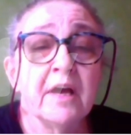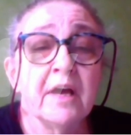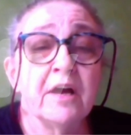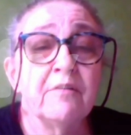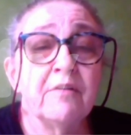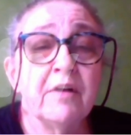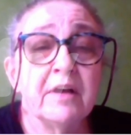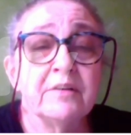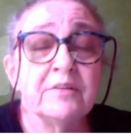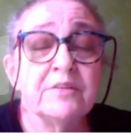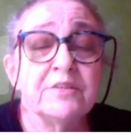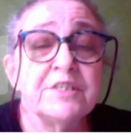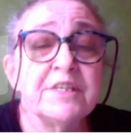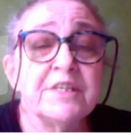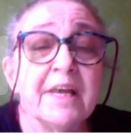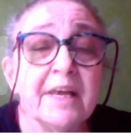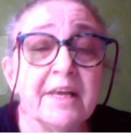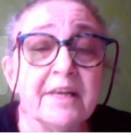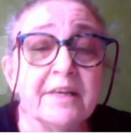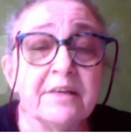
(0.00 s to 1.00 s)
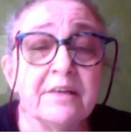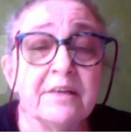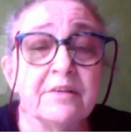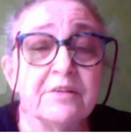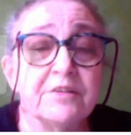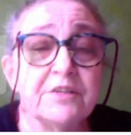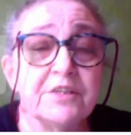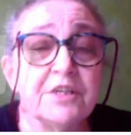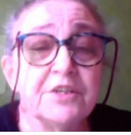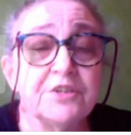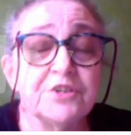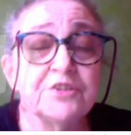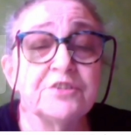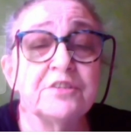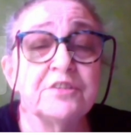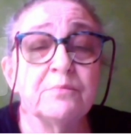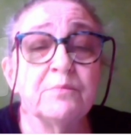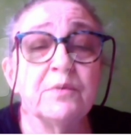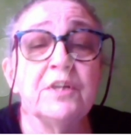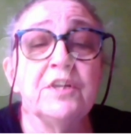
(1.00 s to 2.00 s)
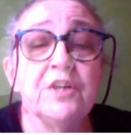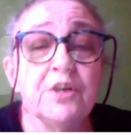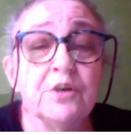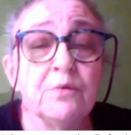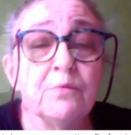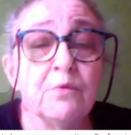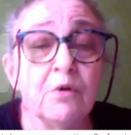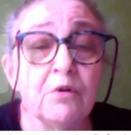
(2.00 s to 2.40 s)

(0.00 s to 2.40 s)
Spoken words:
around 10 teachers that we knew